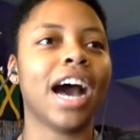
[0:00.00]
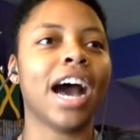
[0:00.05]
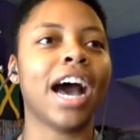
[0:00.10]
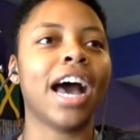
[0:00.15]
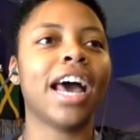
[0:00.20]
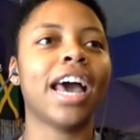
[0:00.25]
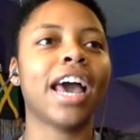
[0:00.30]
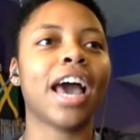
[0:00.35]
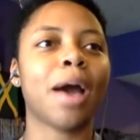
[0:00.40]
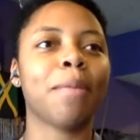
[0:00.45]

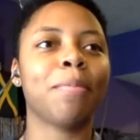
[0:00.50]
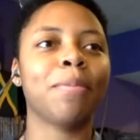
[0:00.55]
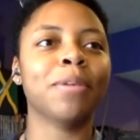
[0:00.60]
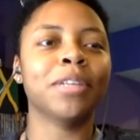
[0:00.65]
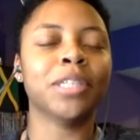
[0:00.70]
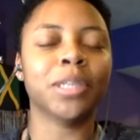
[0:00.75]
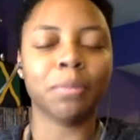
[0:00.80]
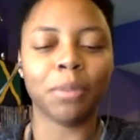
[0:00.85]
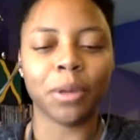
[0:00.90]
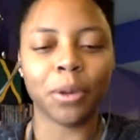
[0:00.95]
I
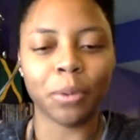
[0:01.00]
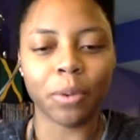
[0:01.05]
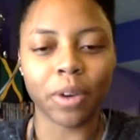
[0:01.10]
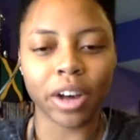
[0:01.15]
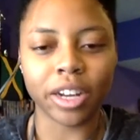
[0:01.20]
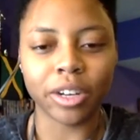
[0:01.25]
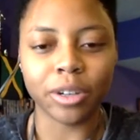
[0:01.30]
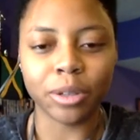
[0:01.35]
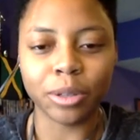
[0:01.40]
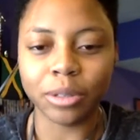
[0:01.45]
happen to be
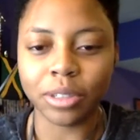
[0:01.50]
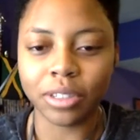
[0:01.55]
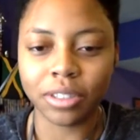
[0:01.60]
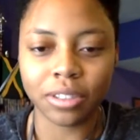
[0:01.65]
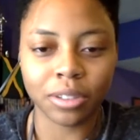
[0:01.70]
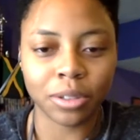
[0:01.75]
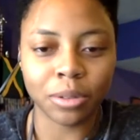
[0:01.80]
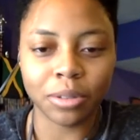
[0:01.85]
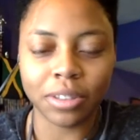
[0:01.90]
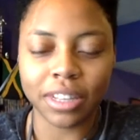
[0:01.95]
one
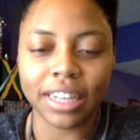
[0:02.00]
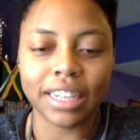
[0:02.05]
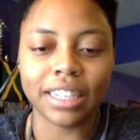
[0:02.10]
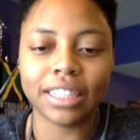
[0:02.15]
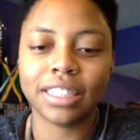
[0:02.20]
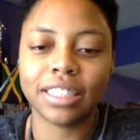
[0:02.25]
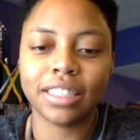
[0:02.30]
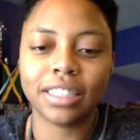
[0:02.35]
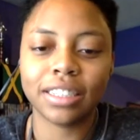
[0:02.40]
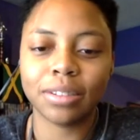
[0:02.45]
who
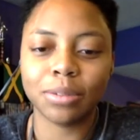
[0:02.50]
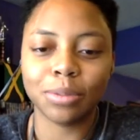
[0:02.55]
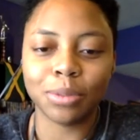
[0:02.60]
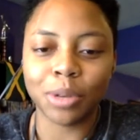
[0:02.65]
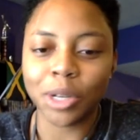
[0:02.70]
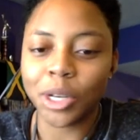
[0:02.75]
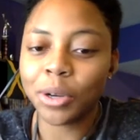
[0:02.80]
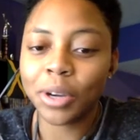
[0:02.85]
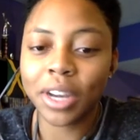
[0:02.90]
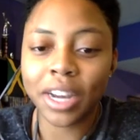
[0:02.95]
thinks
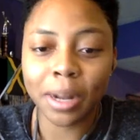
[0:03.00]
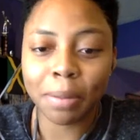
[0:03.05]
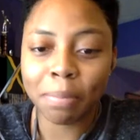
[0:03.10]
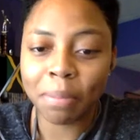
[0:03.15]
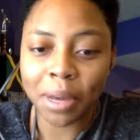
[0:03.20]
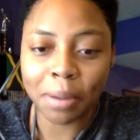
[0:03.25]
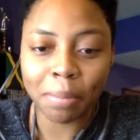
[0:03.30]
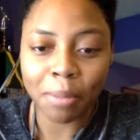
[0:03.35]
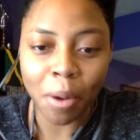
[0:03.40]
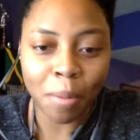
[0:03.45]
when you get a
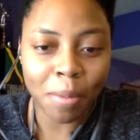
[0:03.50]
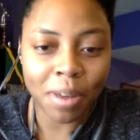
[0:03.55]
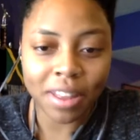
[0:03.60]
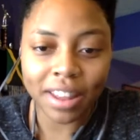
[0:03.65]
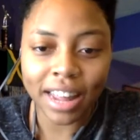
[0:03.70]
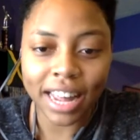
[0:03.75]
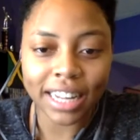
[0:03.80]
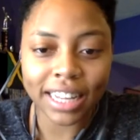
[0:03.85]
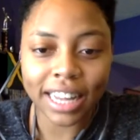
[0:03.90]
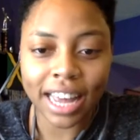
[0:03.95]
big
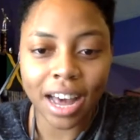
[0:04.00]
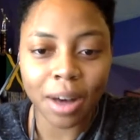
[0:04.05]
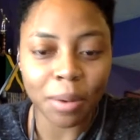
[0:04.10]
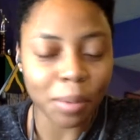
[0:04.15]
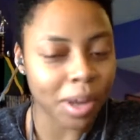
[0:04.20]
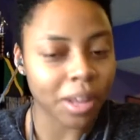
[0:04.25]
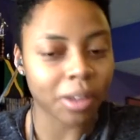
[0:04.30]
moment like that,